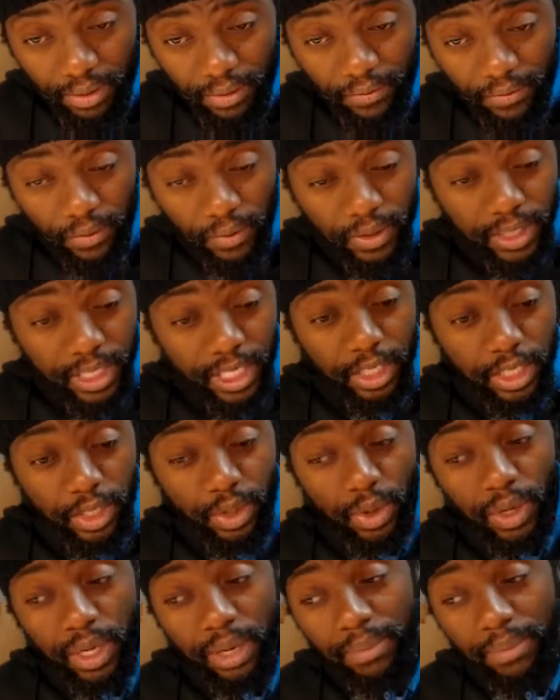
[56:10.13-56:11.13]
Of course, there's
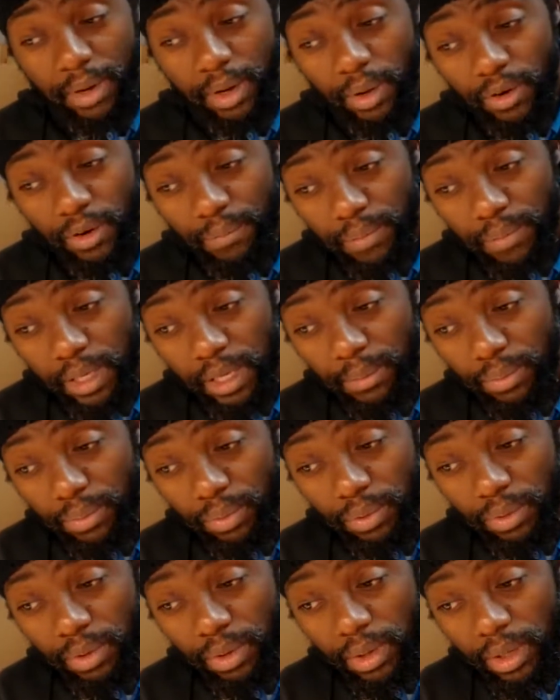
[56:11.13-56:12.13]
not going to be a lot of
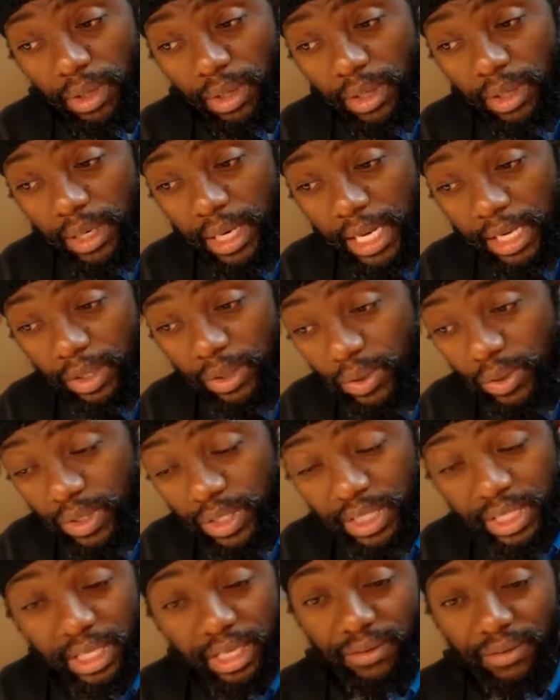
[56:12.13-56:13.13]
people like
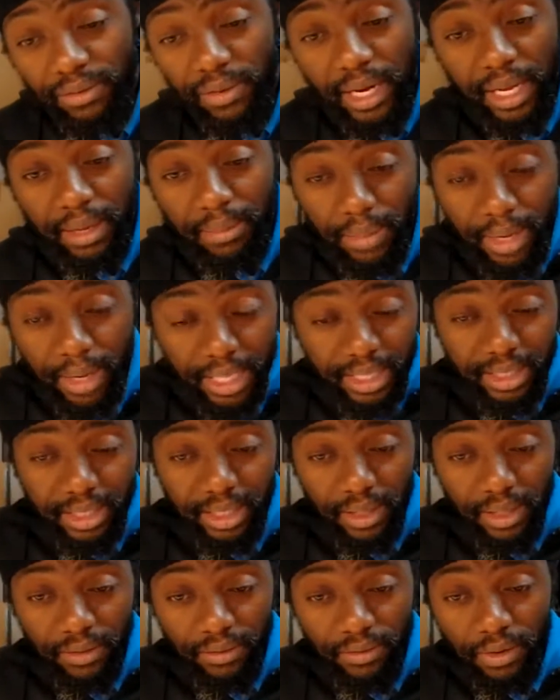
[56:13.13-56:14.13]
yourself, like
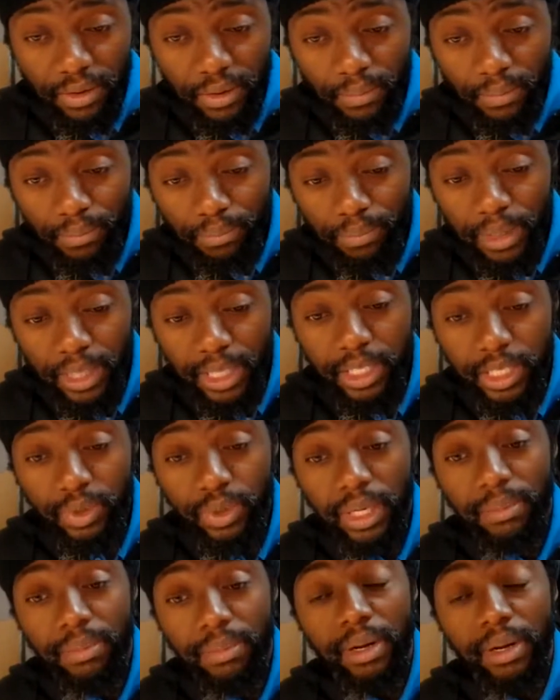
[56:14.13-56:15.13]
myself, but there's
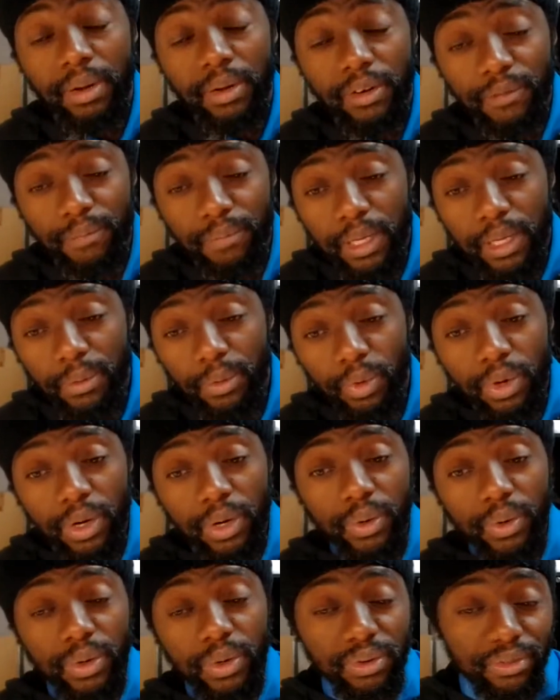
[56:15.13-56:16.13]
going to be a lot of people who are
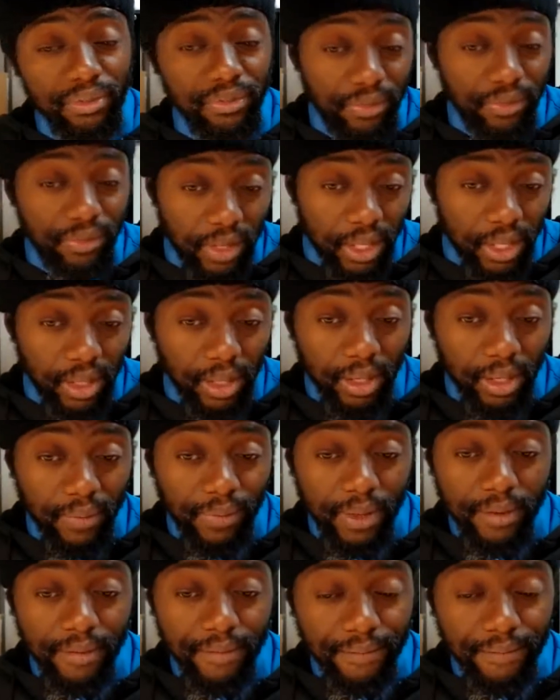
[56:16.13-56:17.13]
going to feel
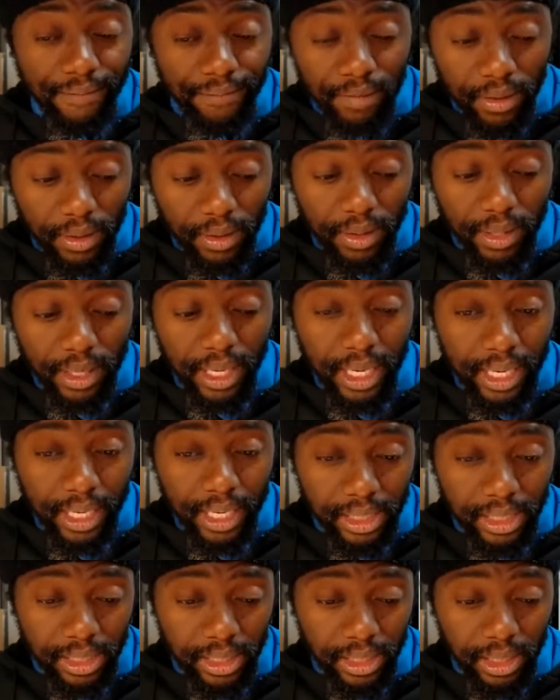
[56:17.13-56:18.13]
the
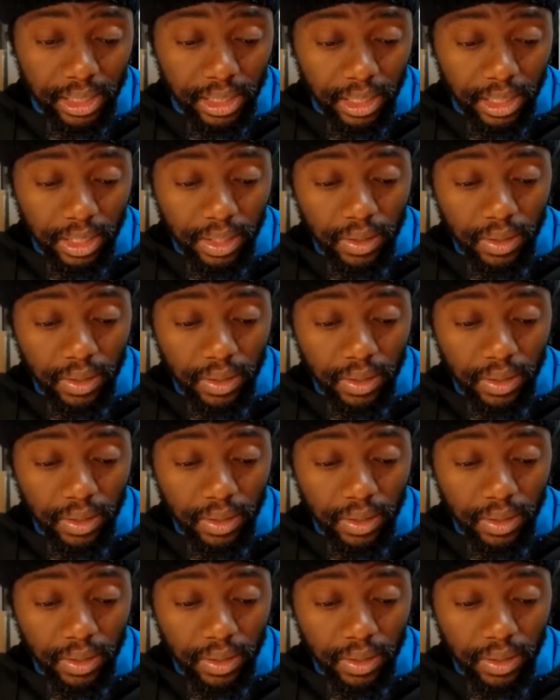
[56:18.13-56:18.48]
energy,